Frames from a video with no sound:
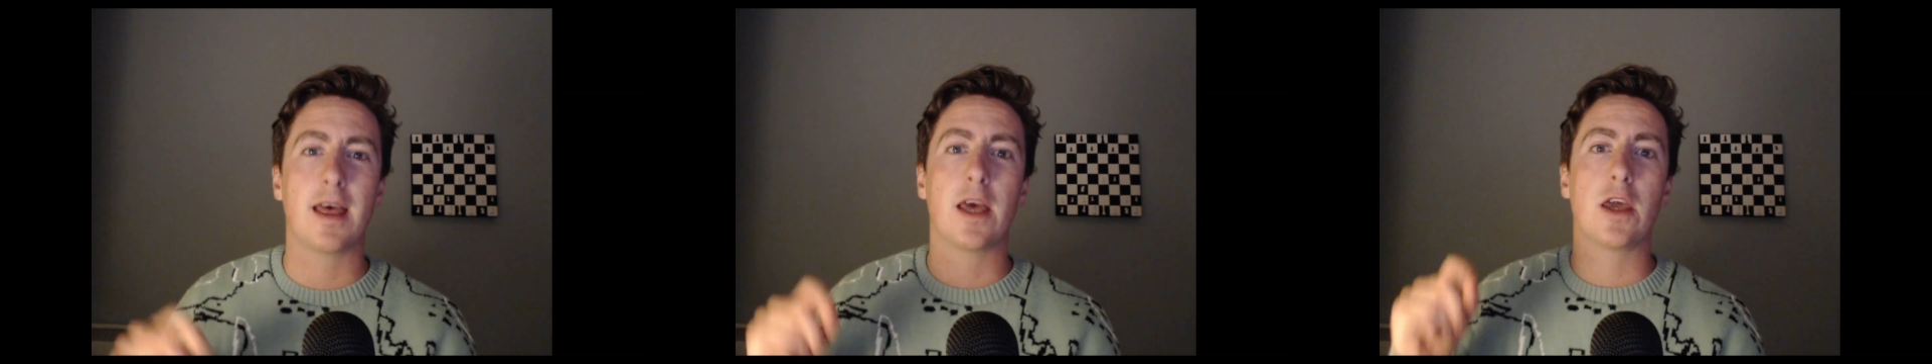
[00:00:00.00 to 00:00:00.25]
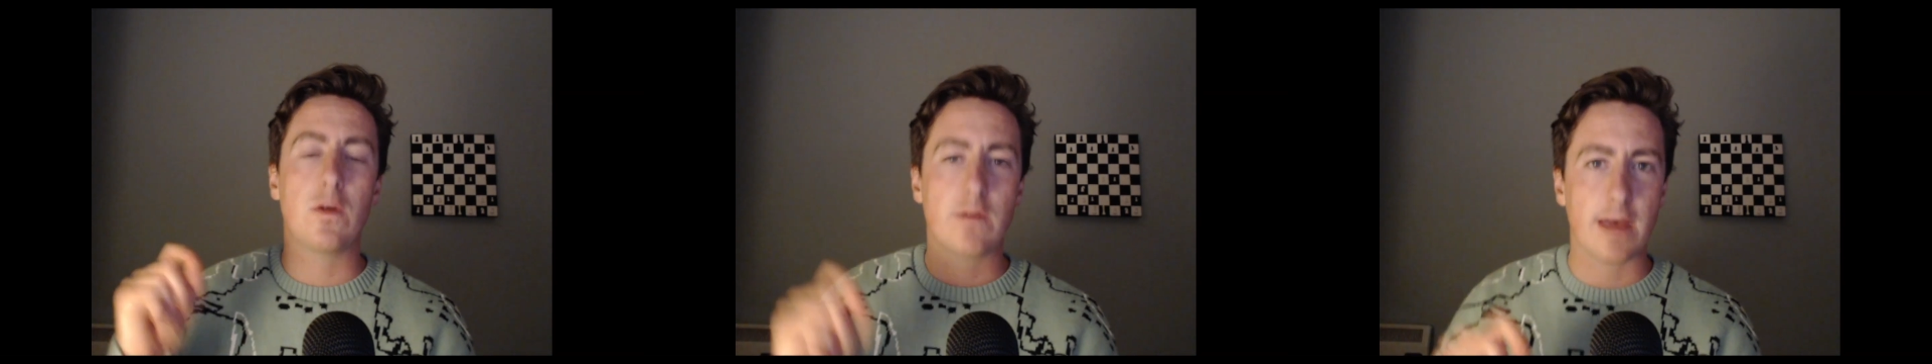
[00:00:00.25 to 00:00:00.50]

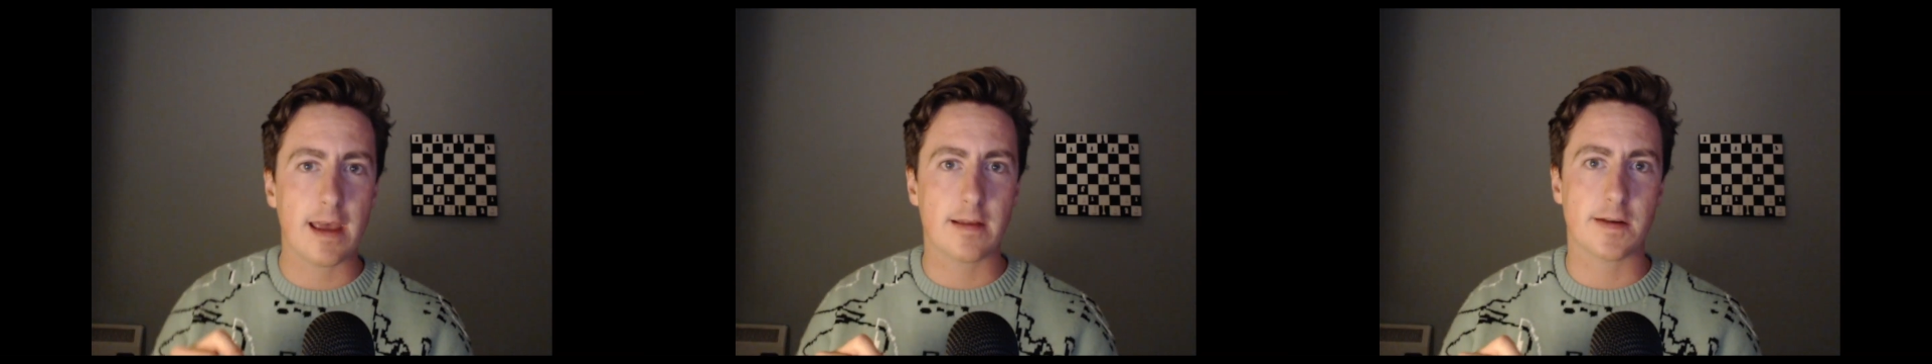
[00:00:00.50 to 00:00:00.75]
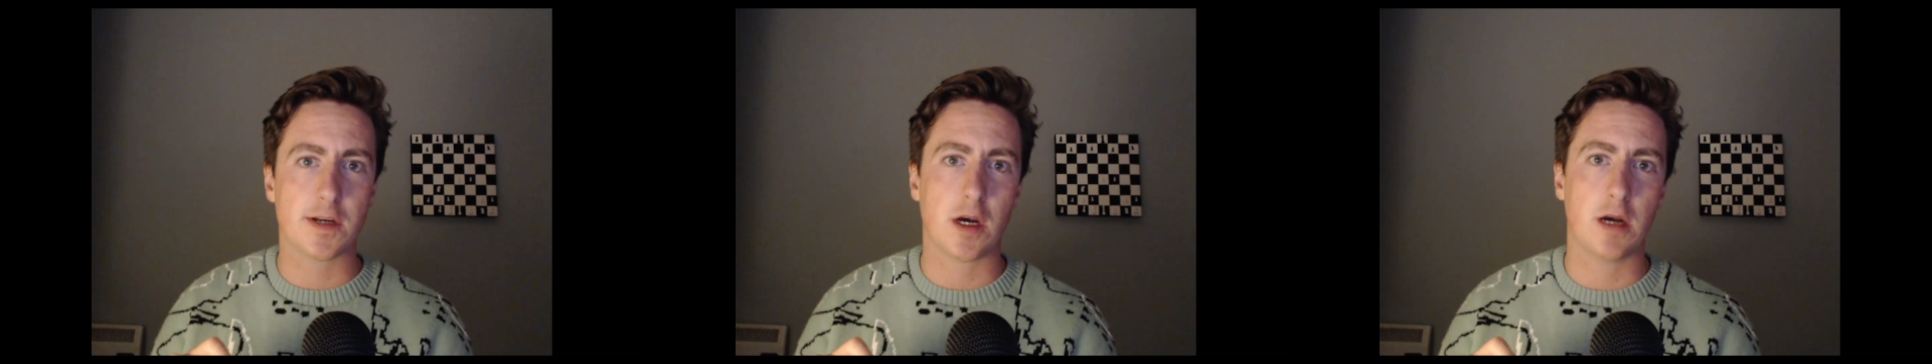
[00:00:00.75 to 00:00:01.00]
you take the
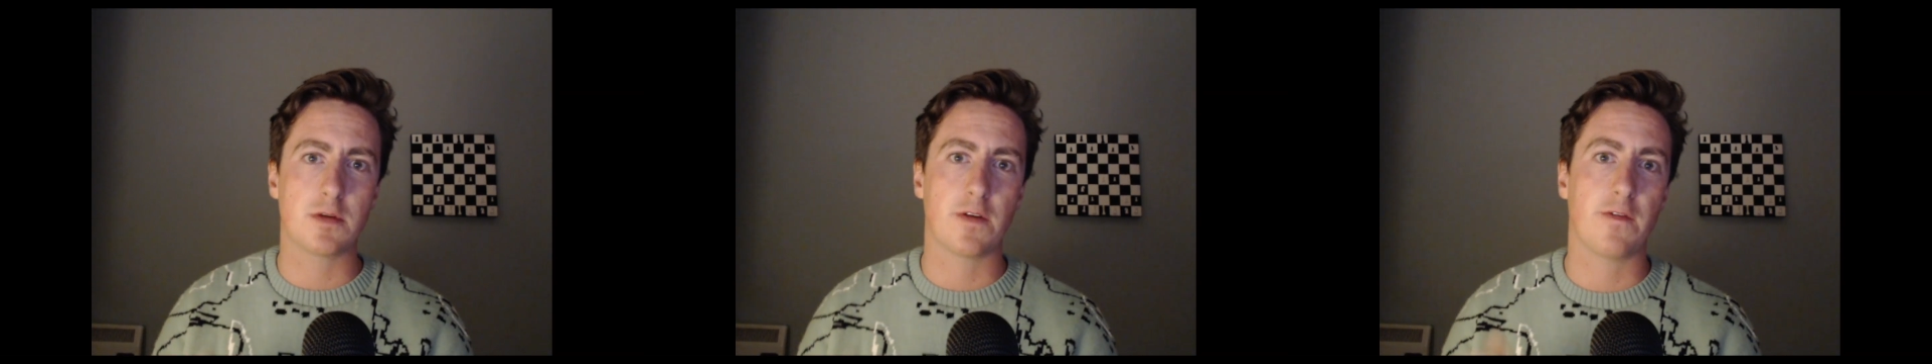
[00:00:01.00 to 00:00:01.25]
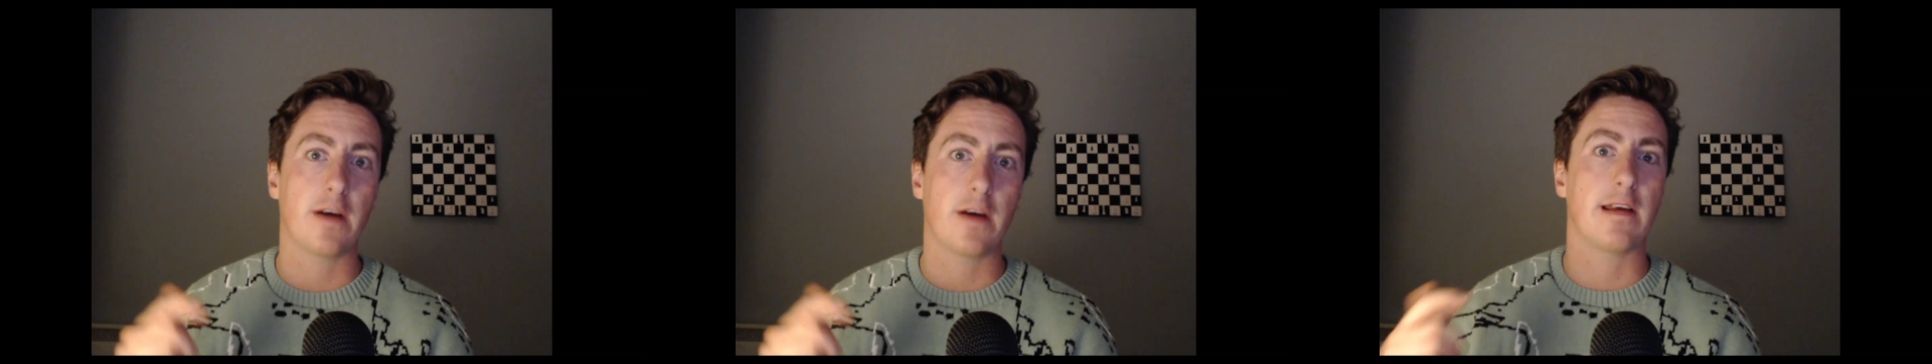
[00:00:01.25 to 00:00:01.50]
time to
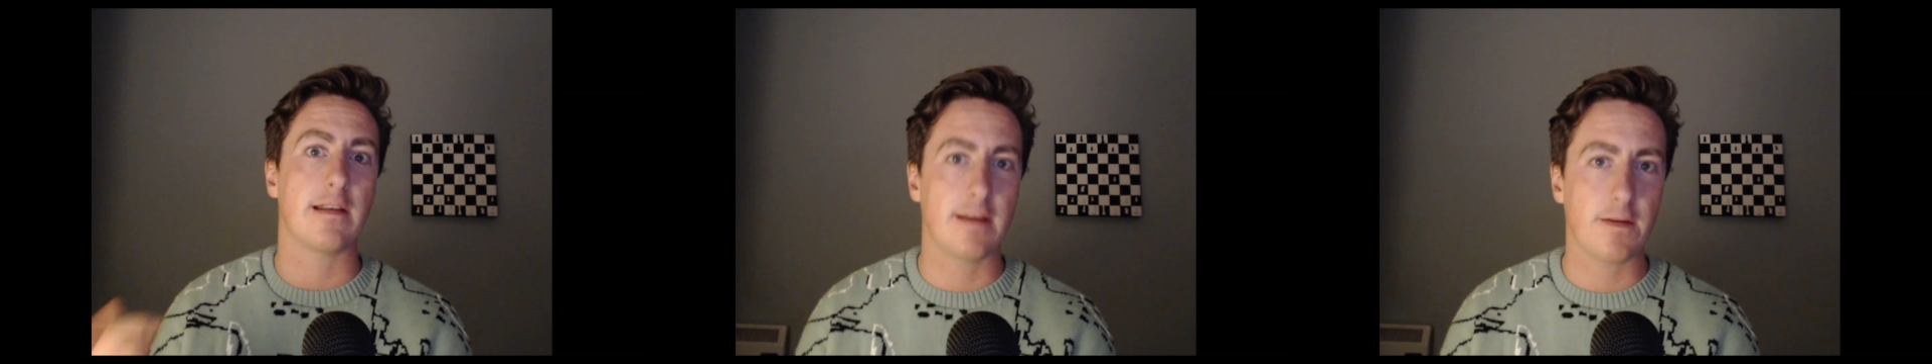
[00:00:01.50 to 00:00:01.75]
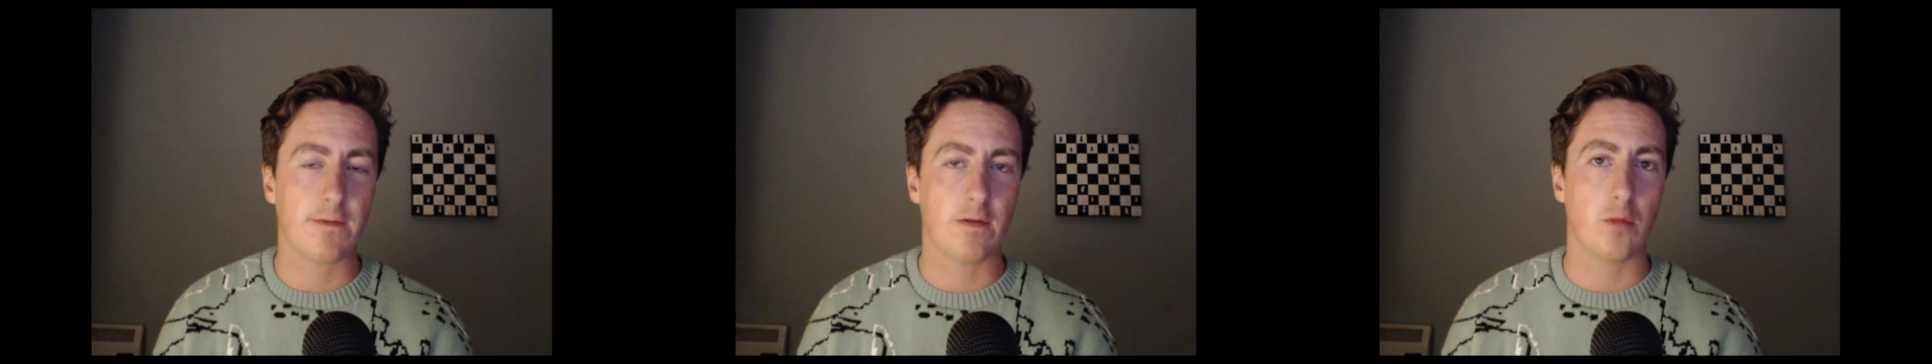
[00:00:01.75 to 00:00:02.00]
find a
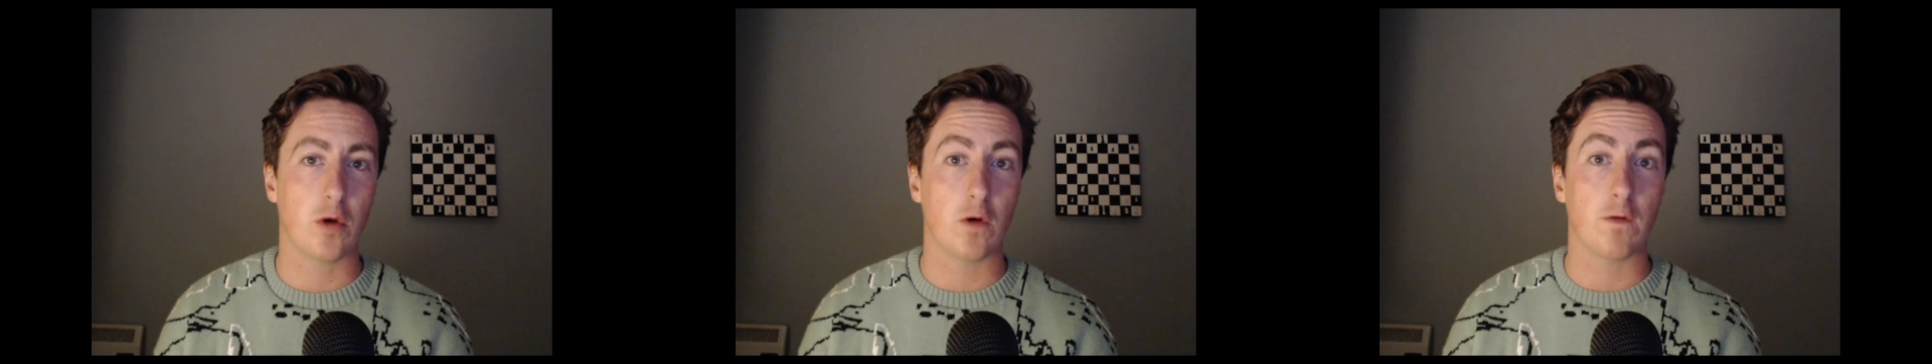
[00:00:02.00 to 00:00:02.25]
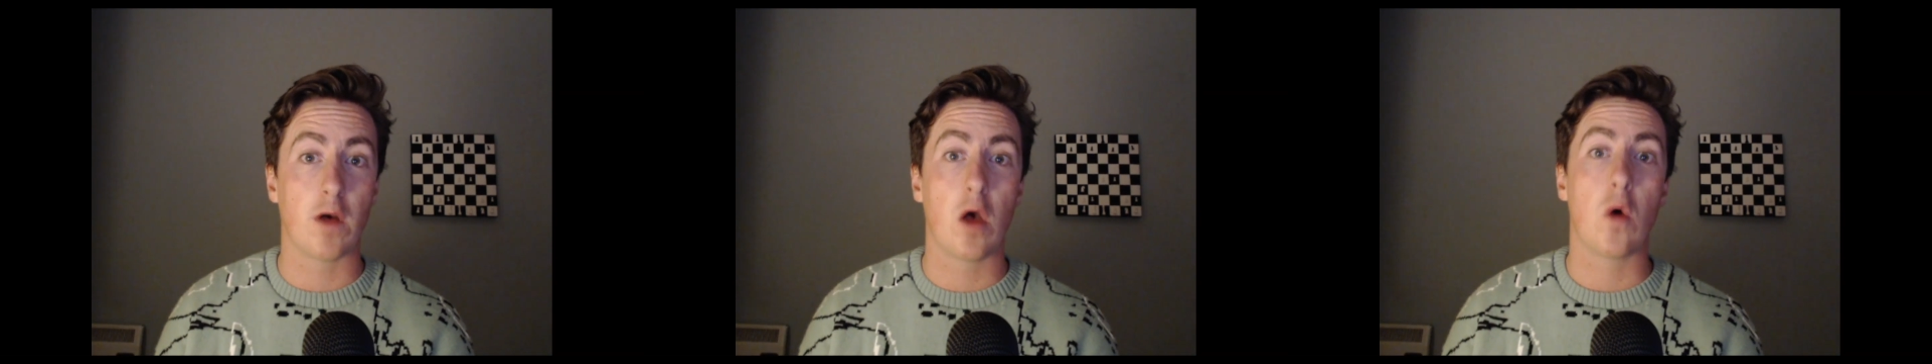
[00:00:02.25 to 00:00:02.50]
different
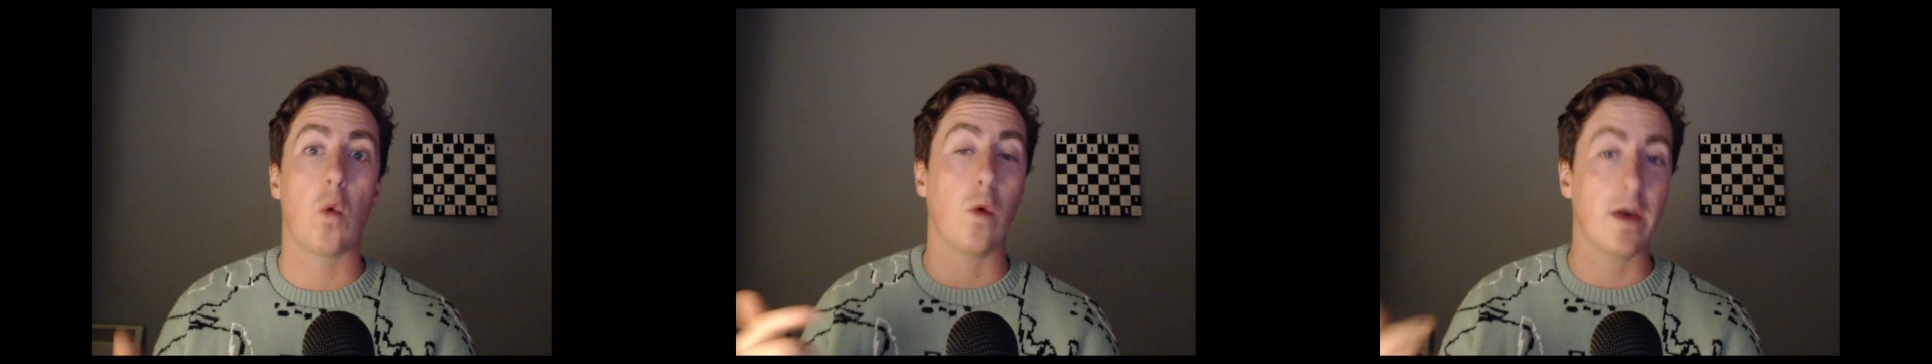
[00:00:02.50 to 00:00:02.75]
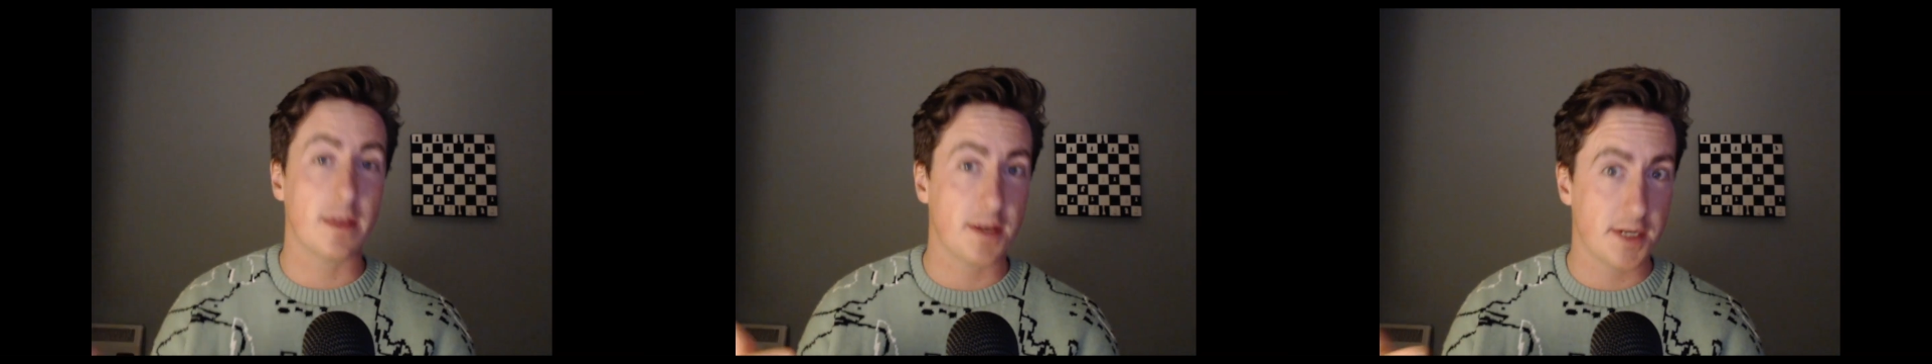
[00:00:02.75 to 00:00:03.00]
move
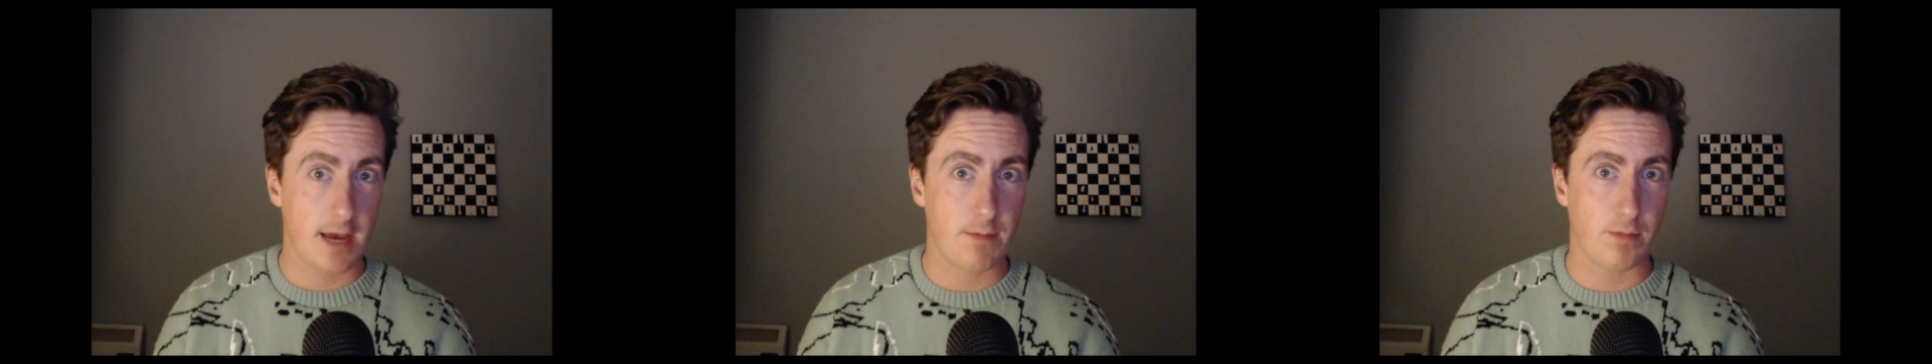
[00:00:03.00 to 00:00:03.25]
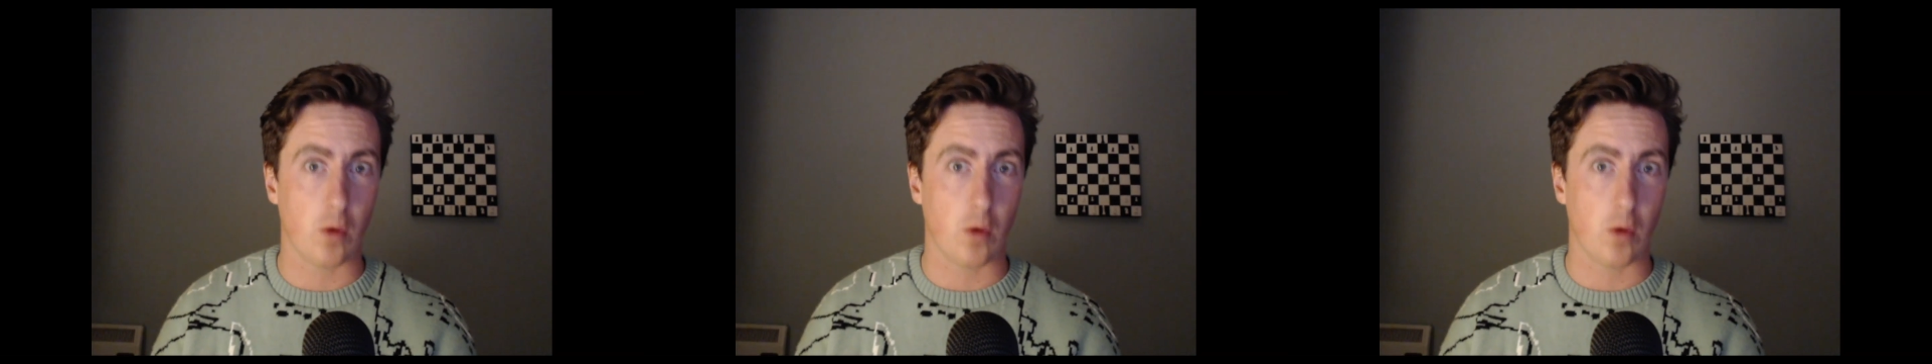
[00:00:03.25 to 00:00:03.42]
with tempo,